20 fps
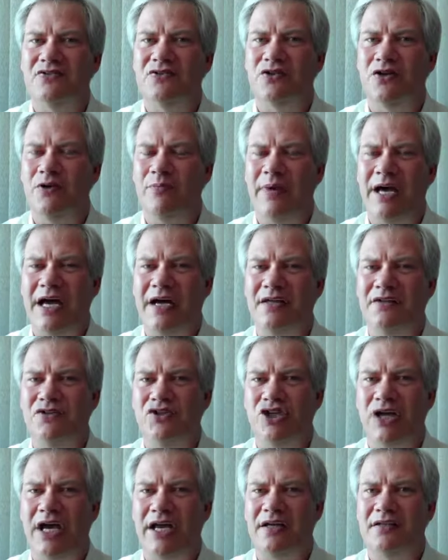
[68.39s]
So go back and
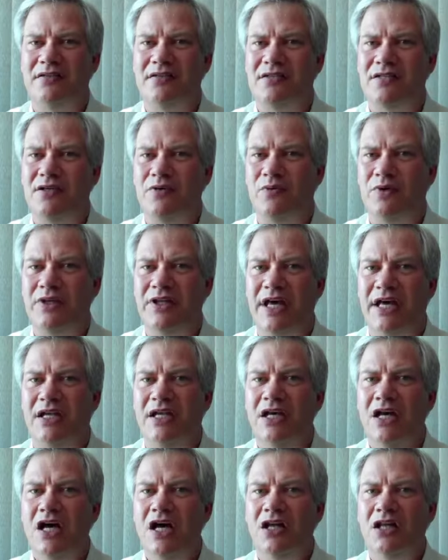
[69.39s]
check and see when
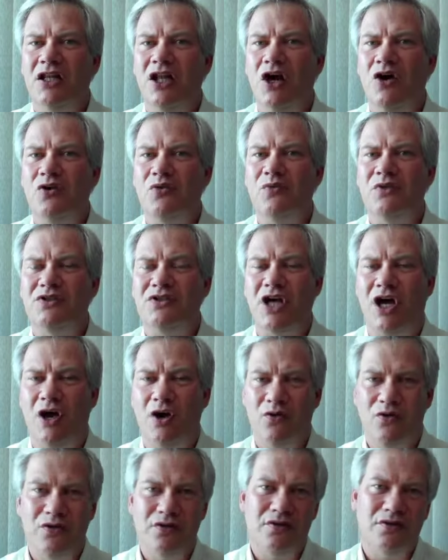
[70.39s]
that loan was
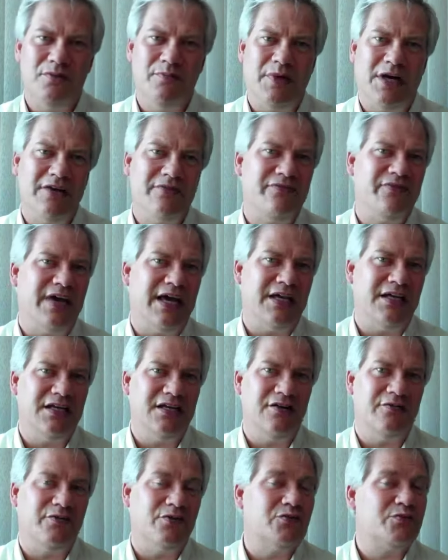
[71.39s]
owned by
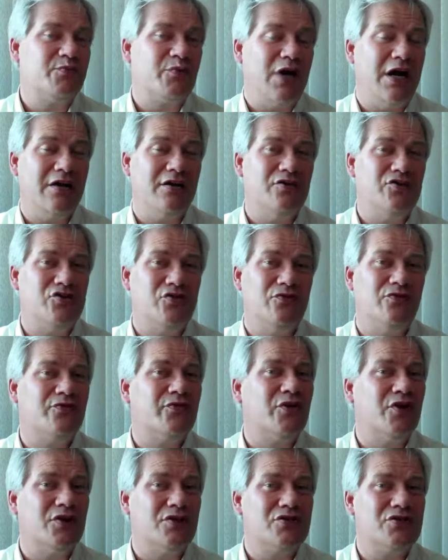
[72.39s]
Fannie. And if it was prior to June
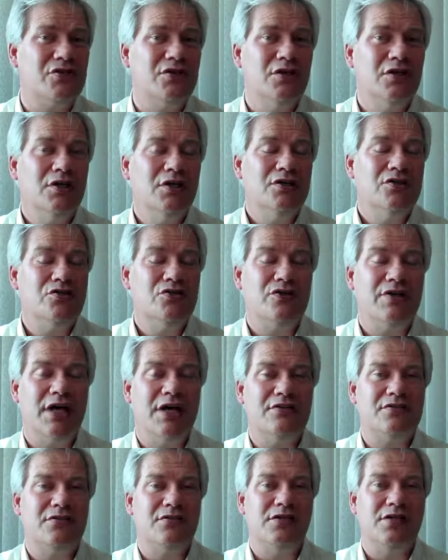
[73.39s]
1st,
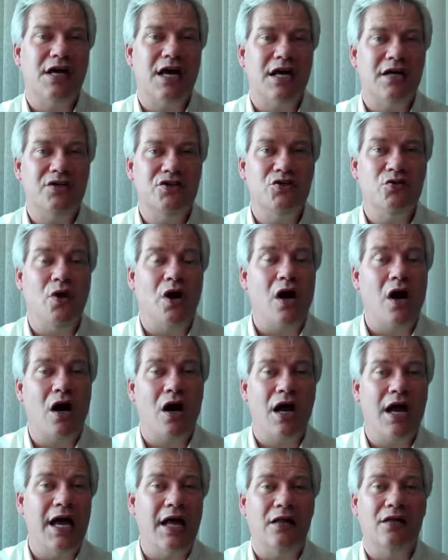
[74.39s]
2009, you
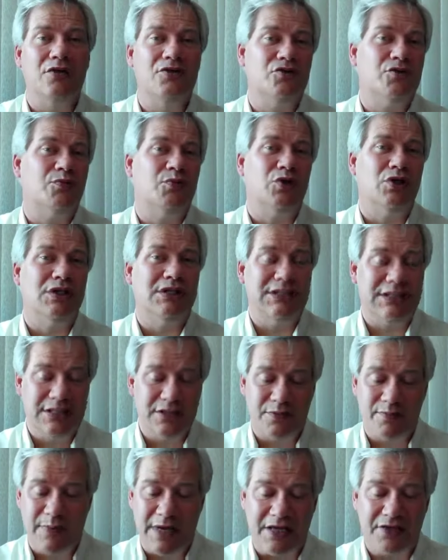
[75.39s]
are eligible, at
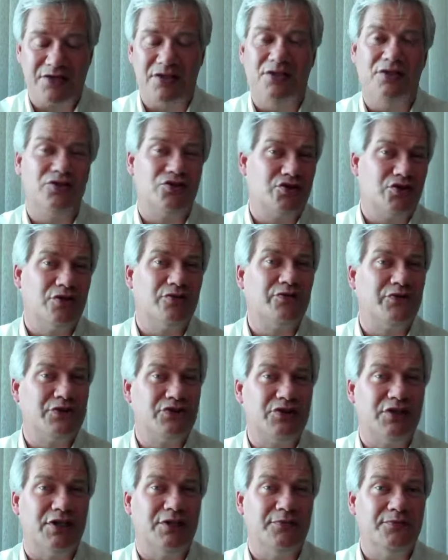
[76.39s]
least based on the
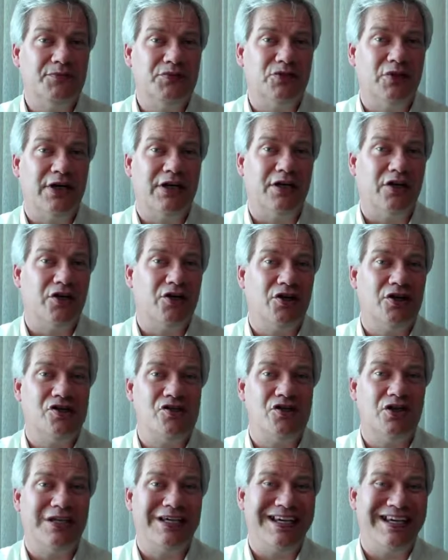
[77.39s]
surface here. So I'd
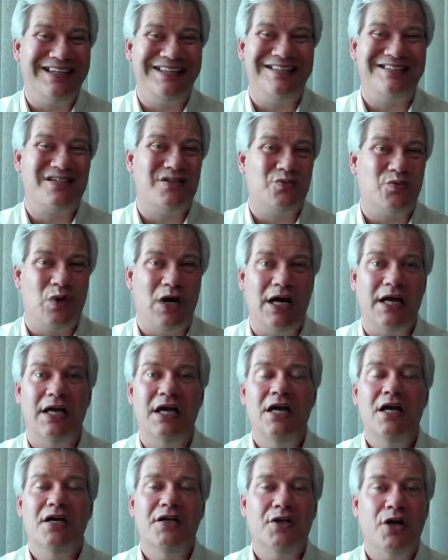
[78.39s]
encourage you again, this is why
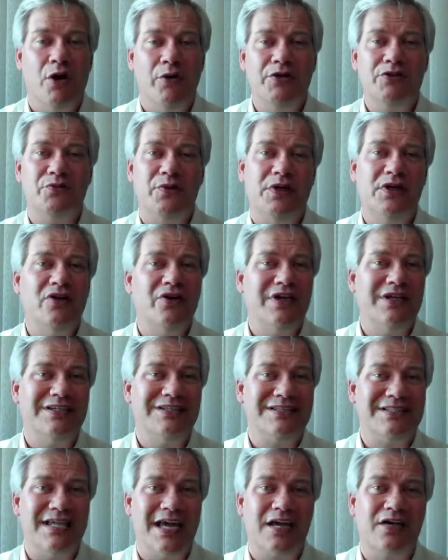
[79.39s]
you always want to go get
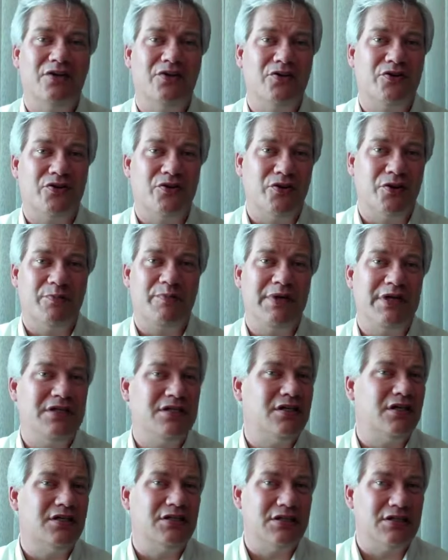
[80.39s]
a second or third
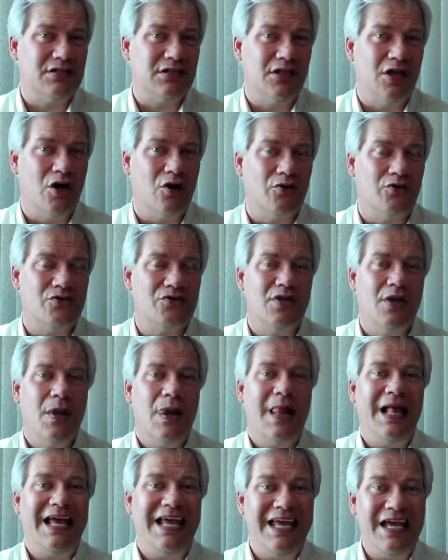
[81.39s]
opinion on these loans
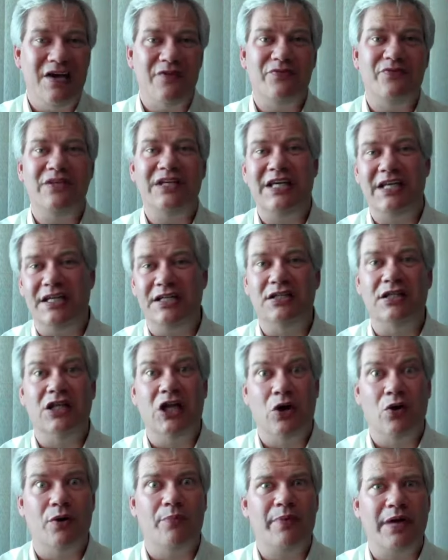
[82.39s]
if getting the
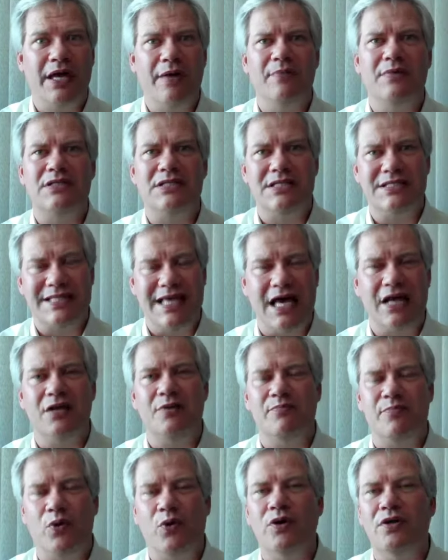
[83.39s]
lower payments is that
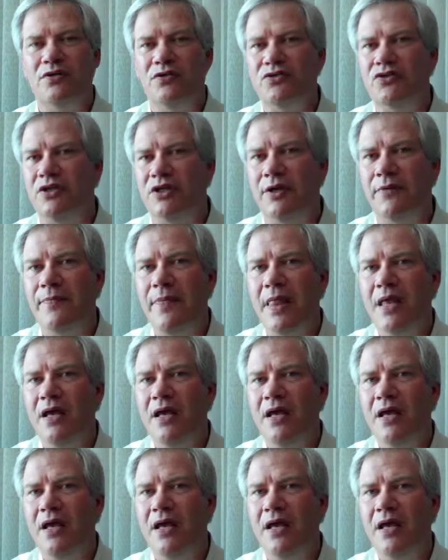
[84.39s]
important to you.